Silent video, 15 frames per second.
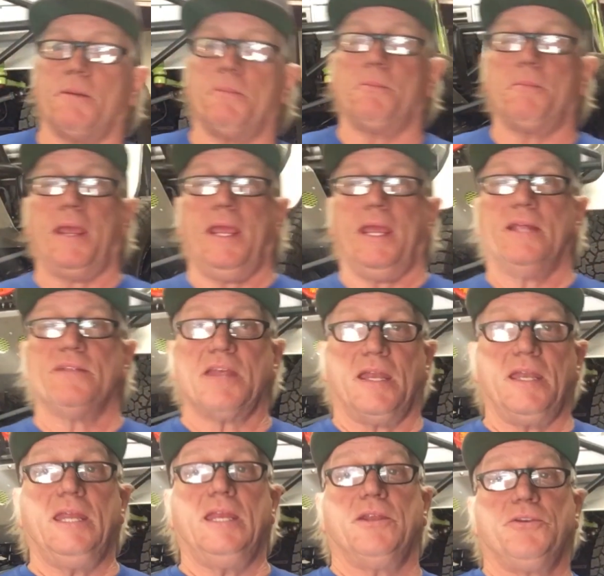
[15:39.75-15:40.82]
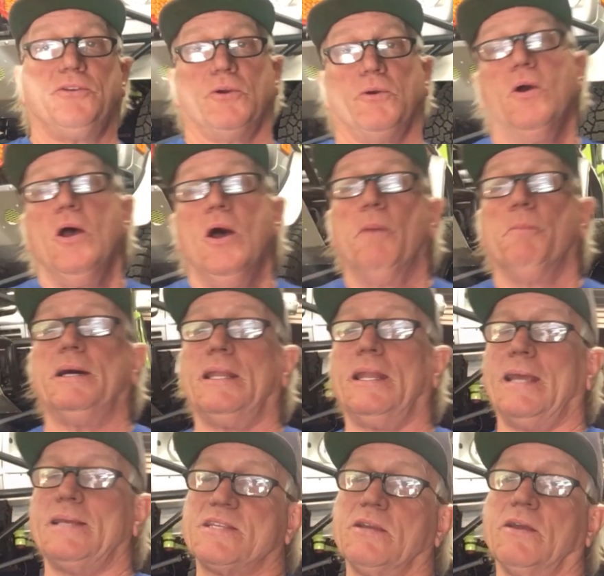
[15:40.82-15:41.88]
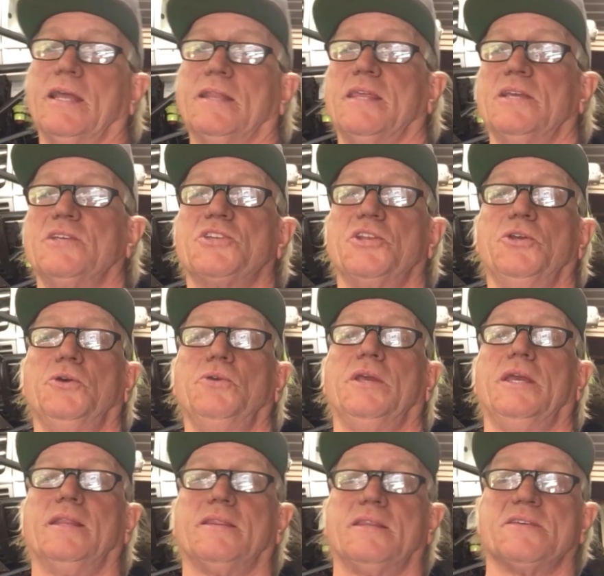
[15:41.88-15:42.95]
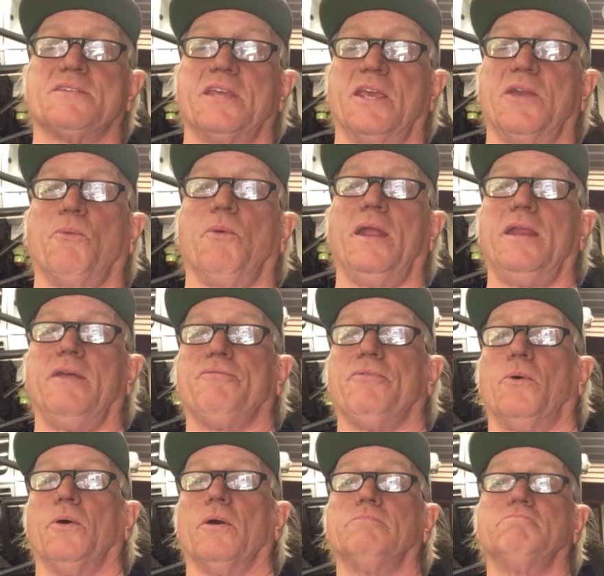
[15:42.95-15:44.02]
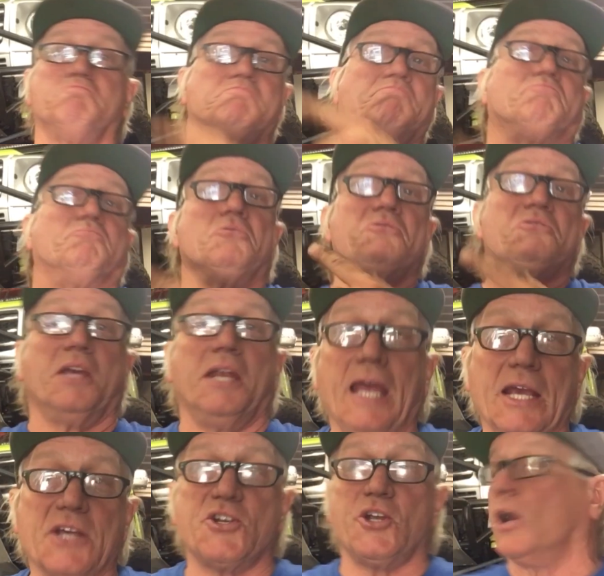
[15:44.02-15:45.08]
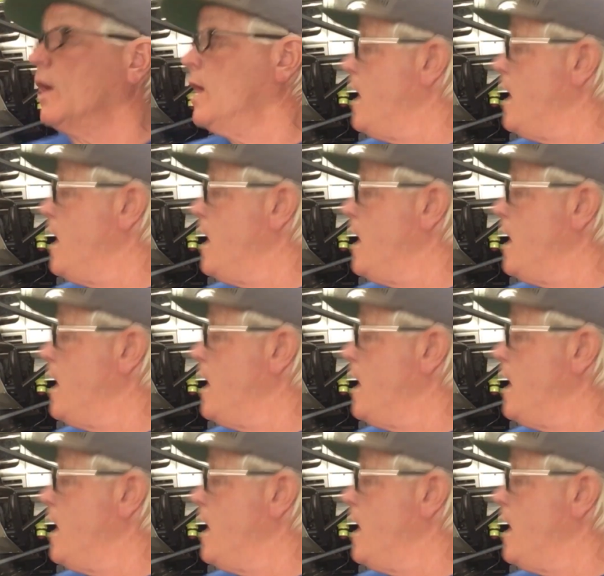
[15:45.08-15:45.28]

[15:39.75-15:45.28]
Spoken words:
on my hands than I needed to. But I still got things to do to get this thing ready for, we'll say next year.